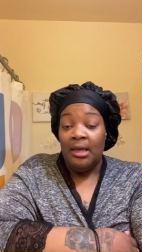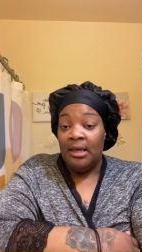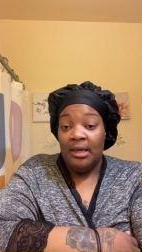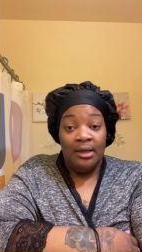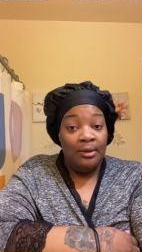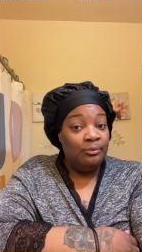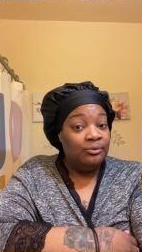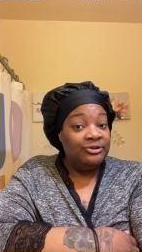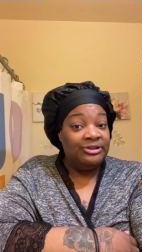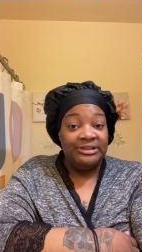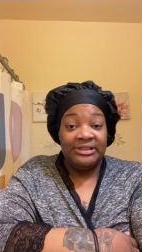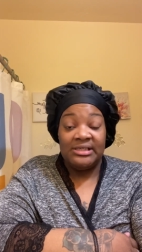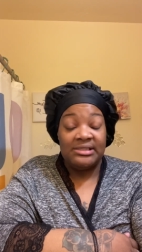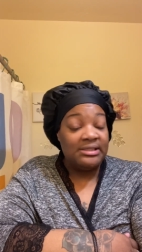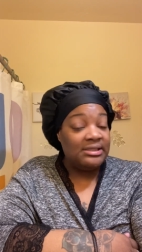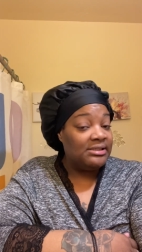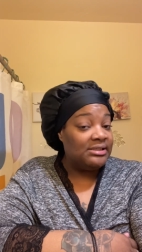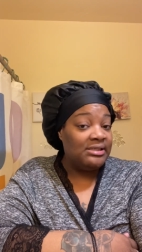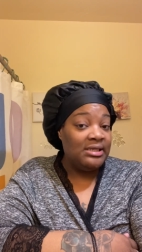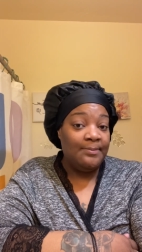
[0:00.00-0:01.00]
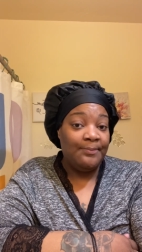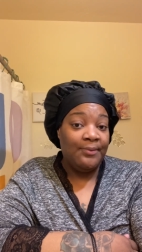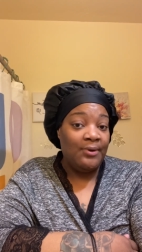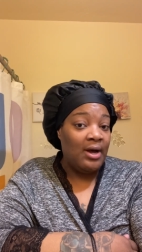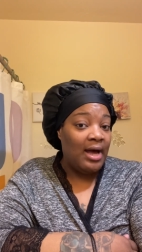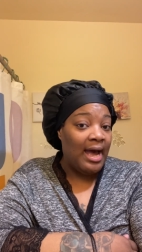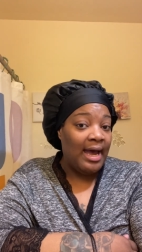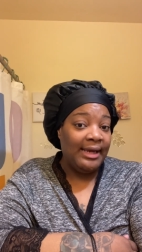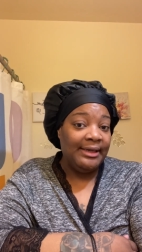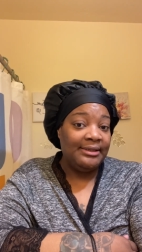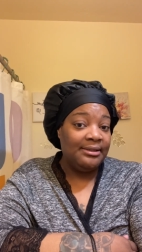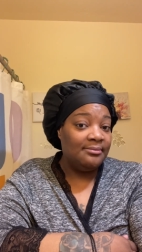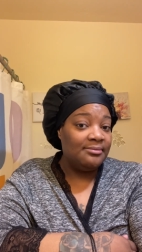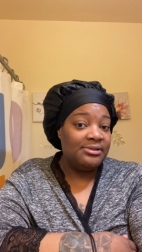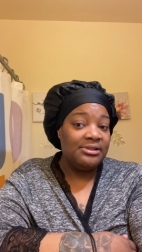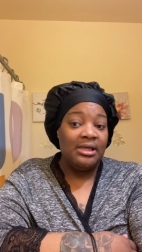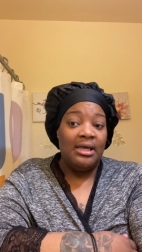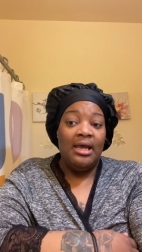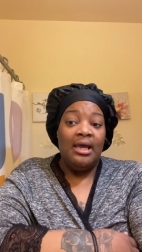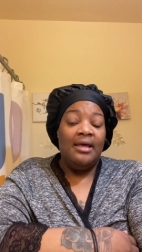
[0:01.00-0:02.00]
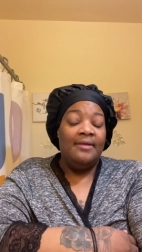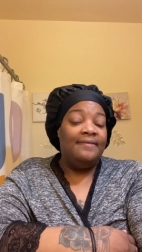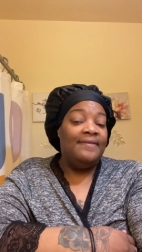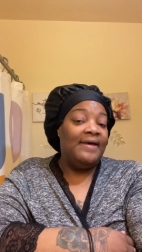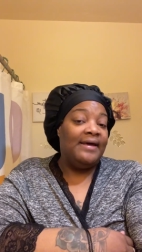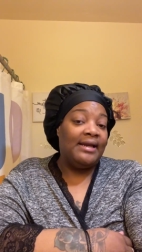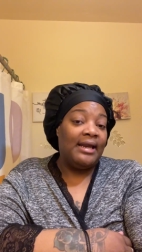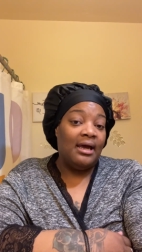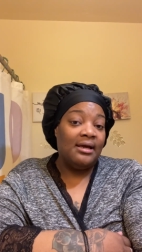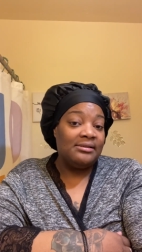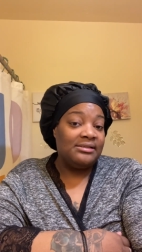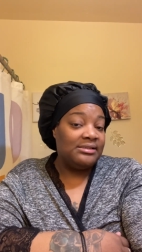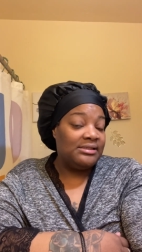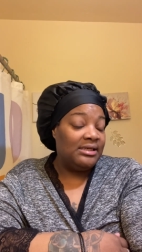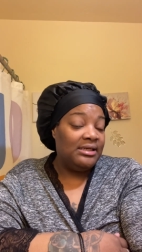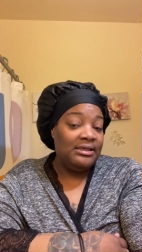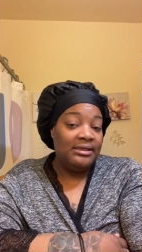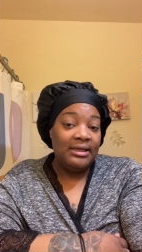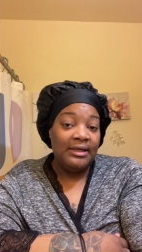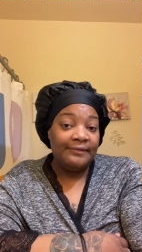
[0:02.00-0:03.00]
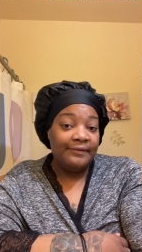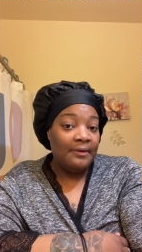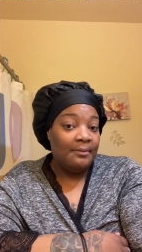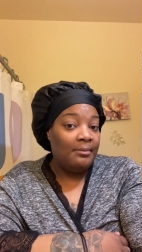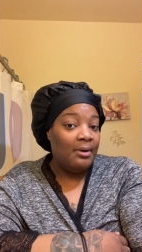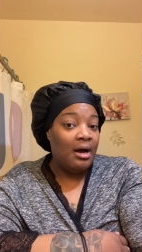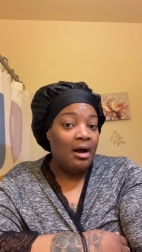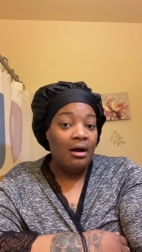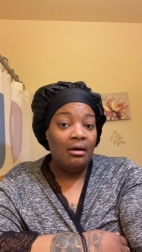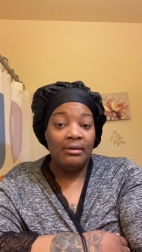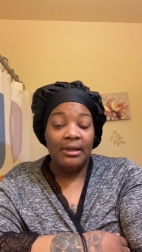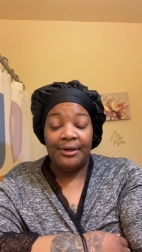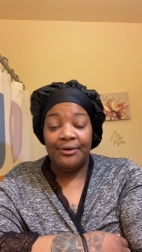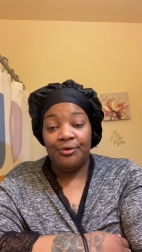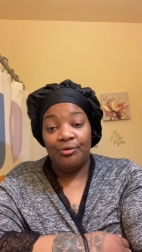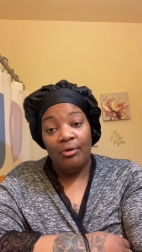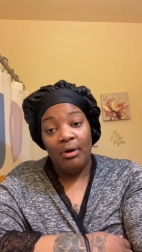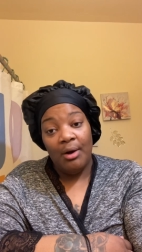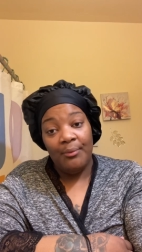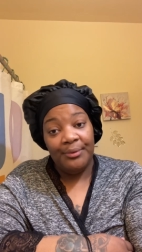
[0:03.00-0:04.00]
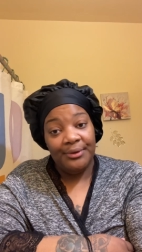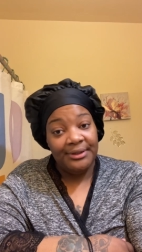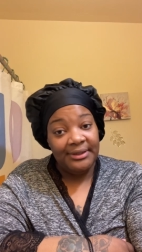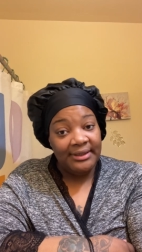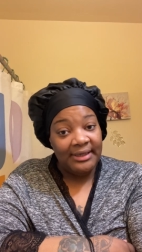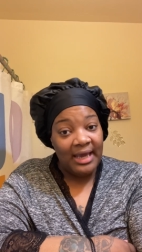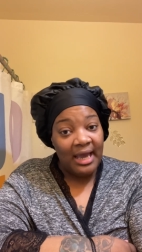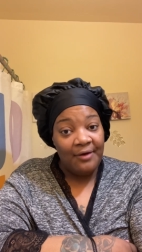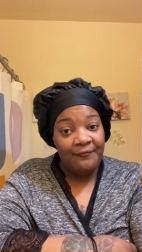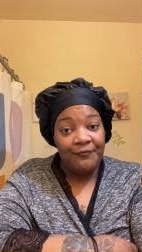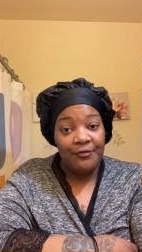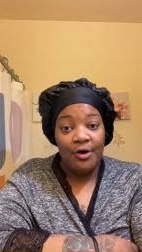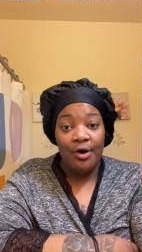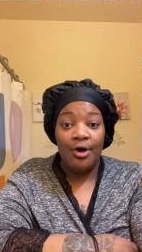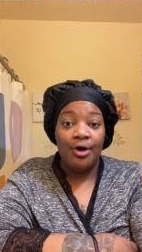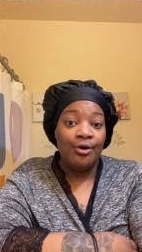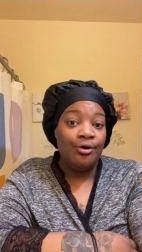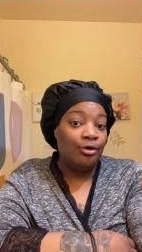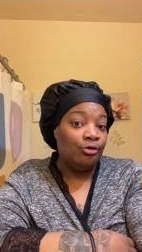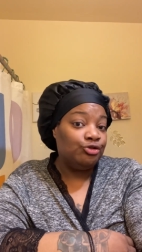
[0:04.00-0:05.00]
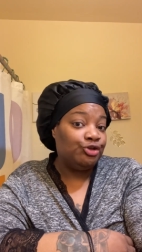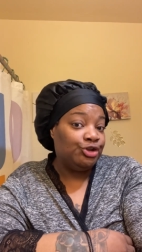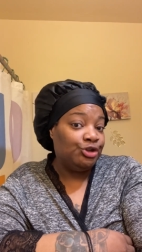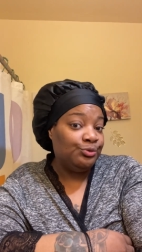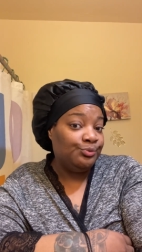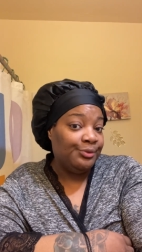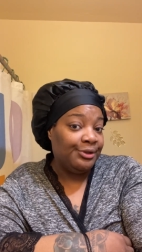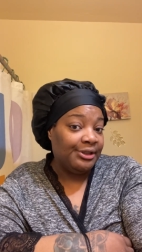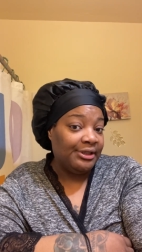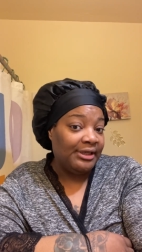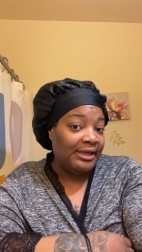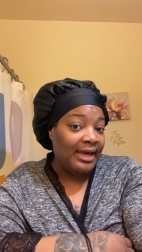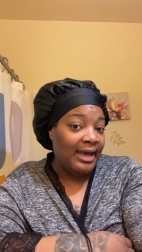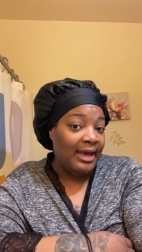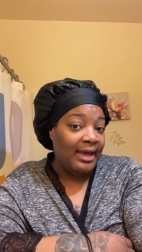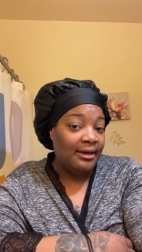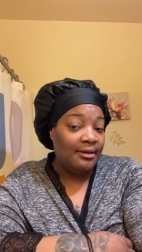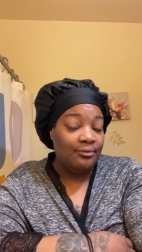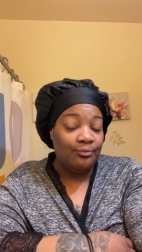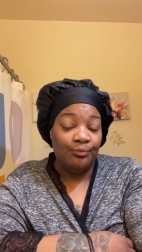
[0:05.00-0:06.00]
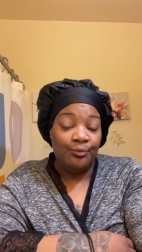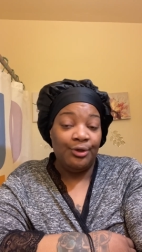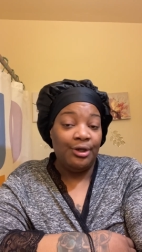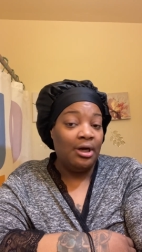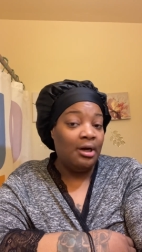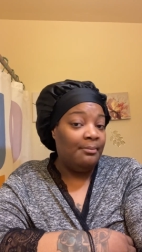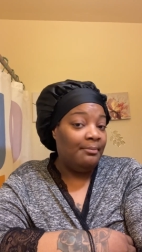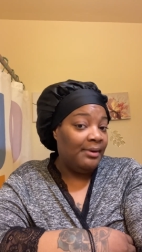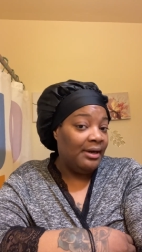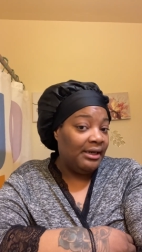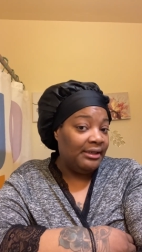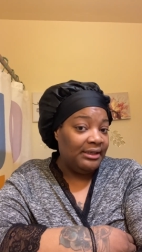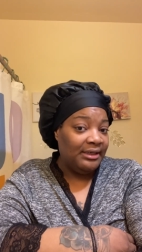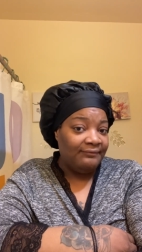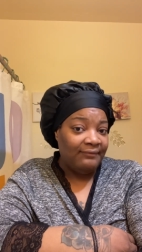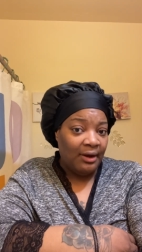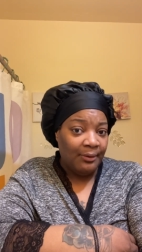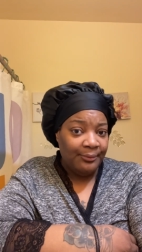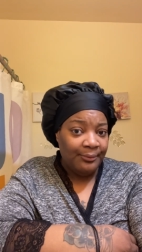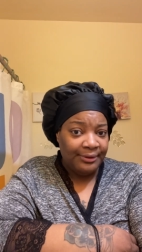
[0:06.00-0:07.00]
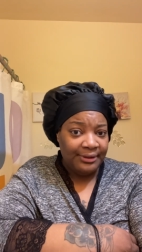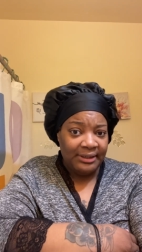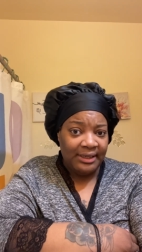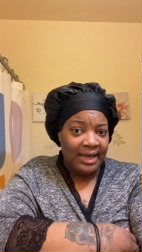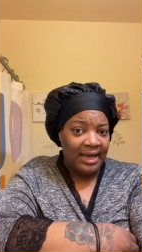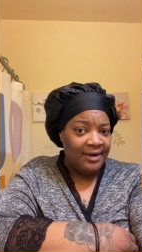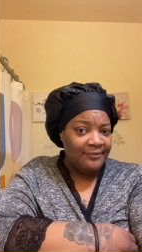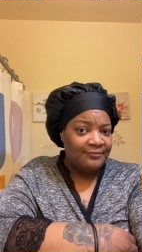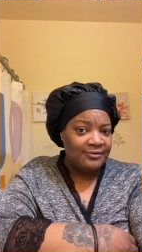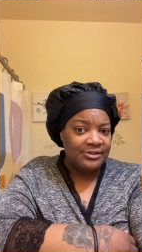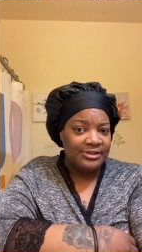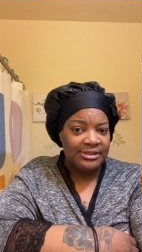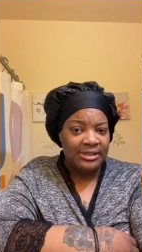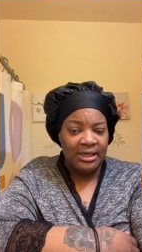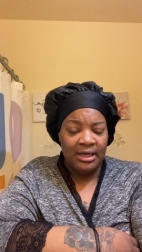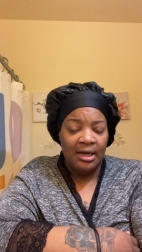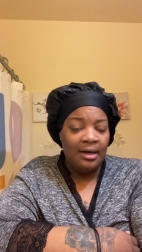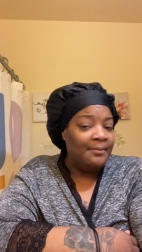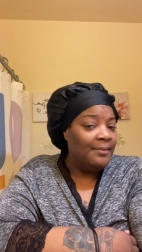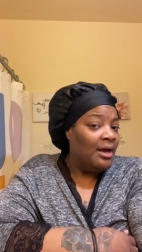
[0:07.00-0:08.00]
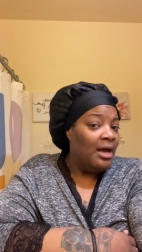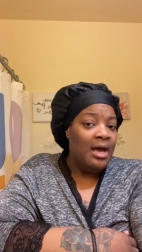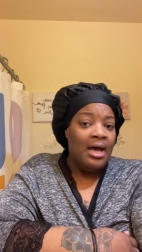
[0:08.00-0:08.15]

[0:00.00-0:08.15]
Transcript: It was just the simple items that I seen at the mall. I know I would have got for her or she would have got with her money if I would have gave her some.